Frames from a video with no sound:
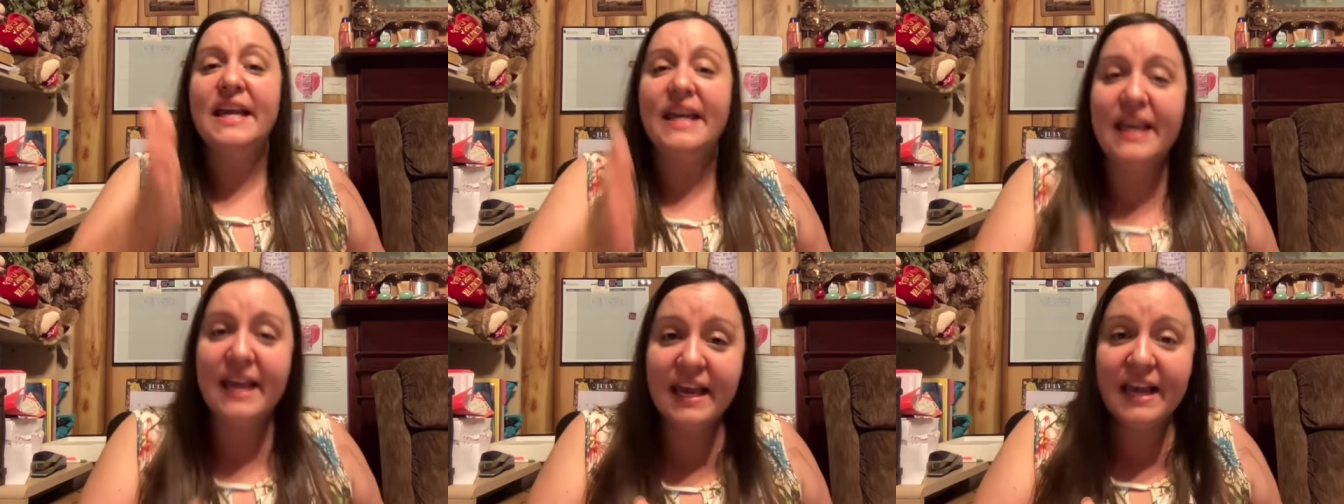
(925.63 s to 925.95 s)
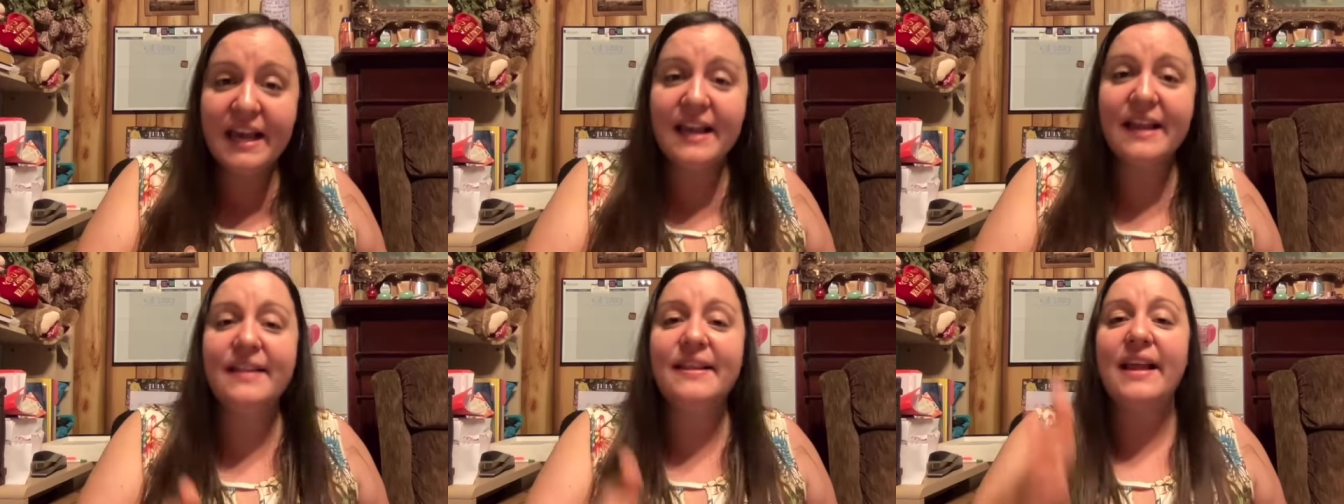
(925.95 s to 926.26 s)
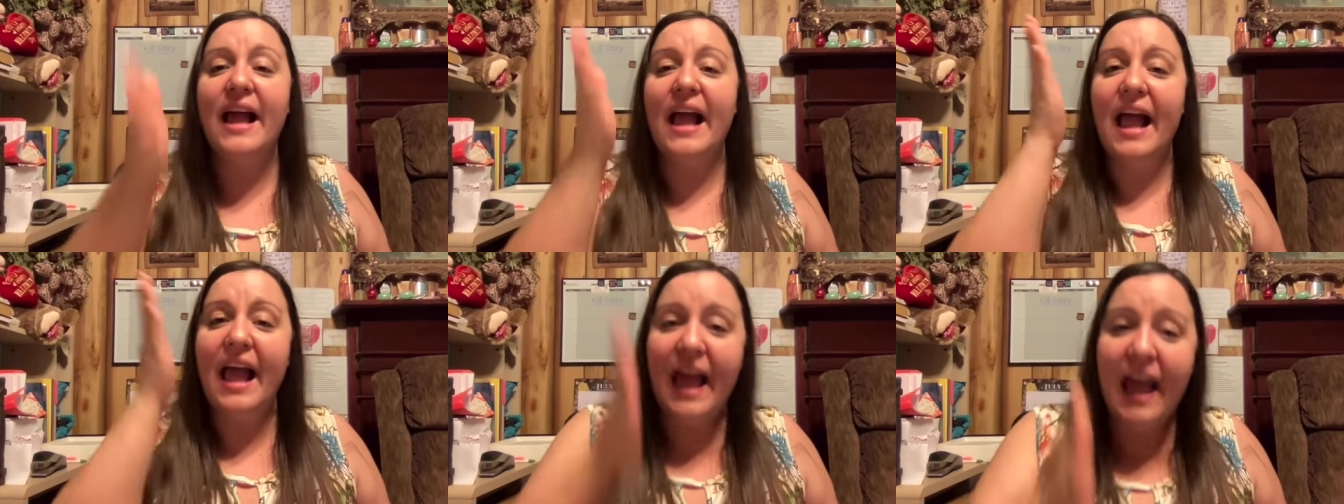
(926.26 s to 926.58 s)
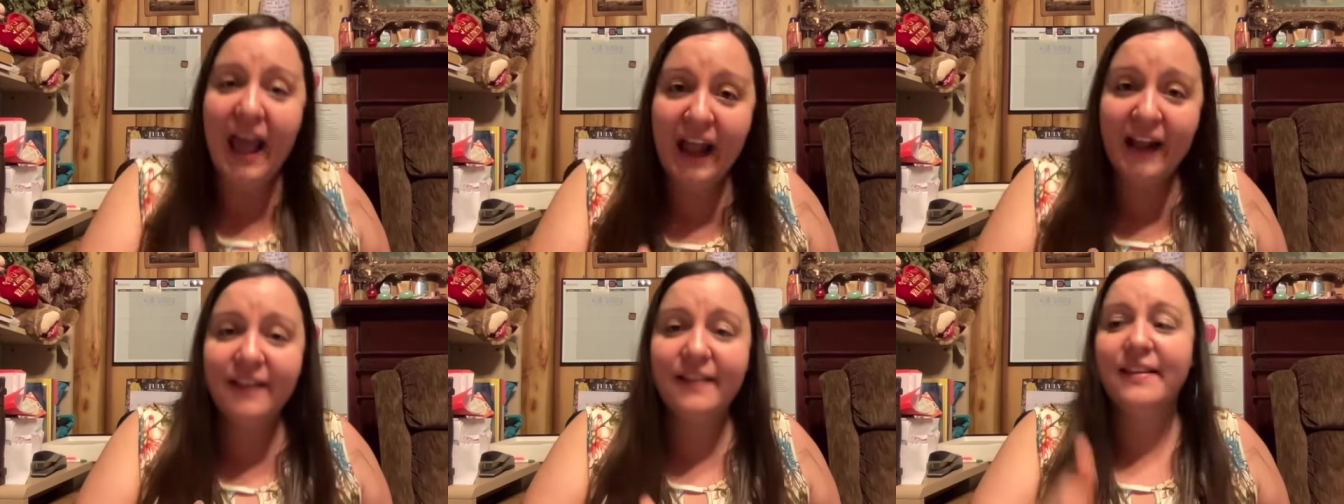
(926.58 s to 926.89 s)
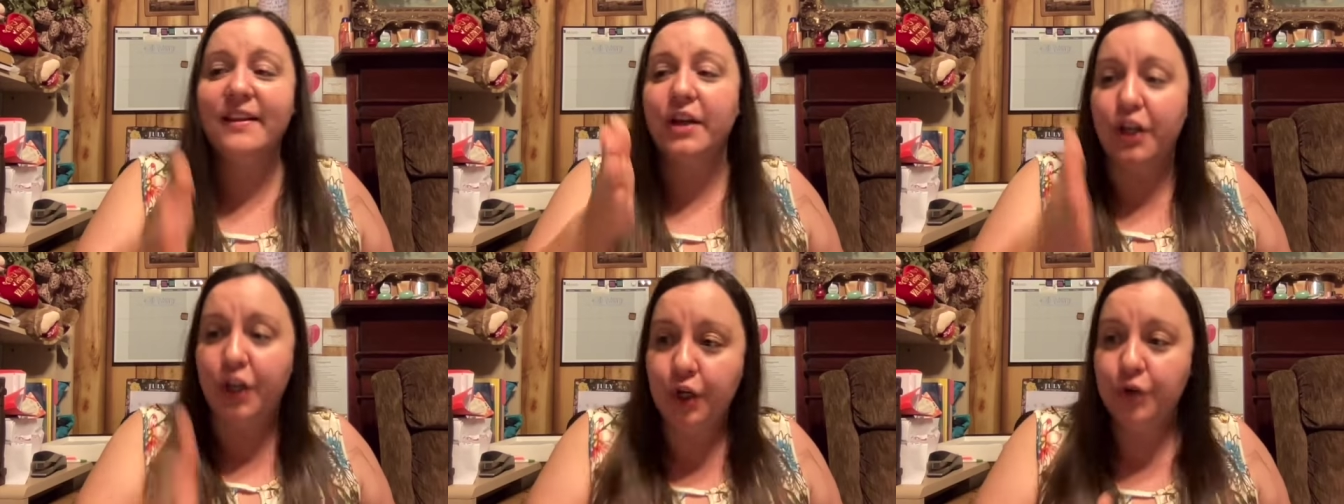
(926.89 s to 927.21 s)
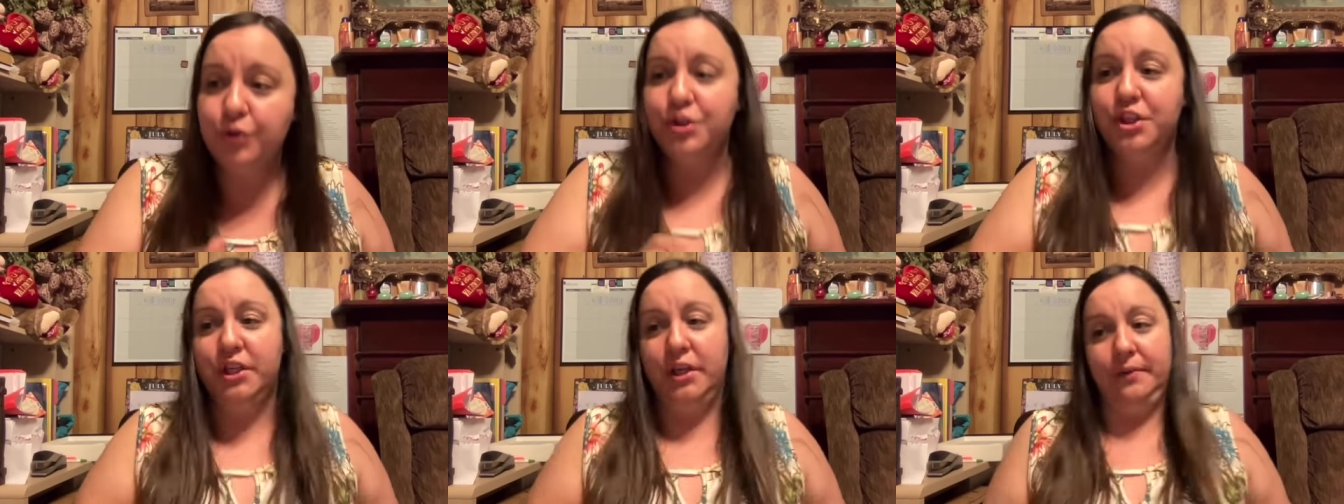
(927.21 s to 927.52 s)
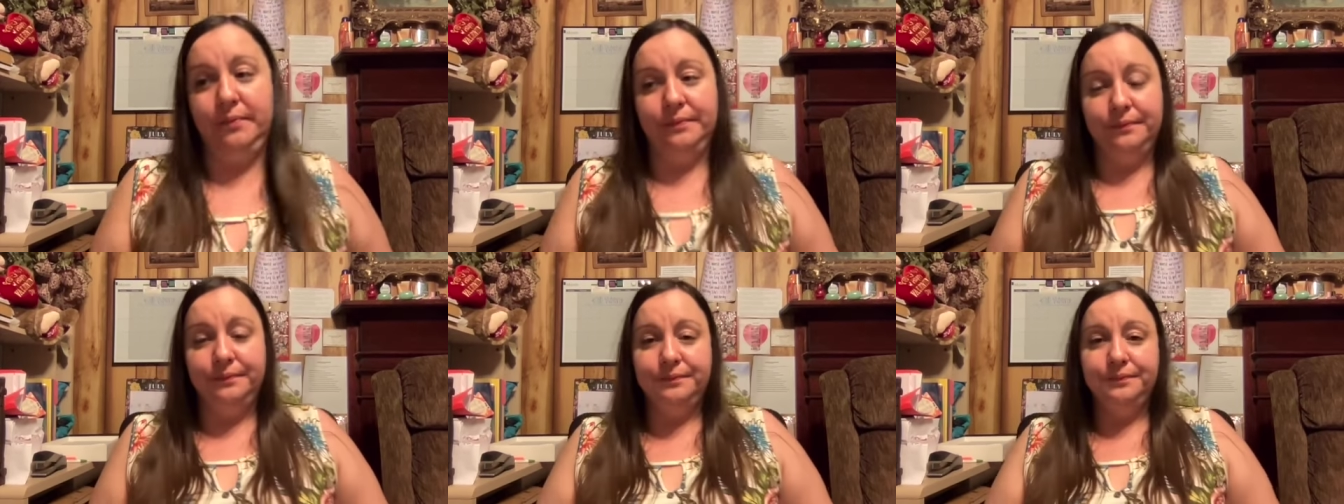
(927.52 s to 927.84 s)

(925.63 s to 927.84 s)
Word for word: is execution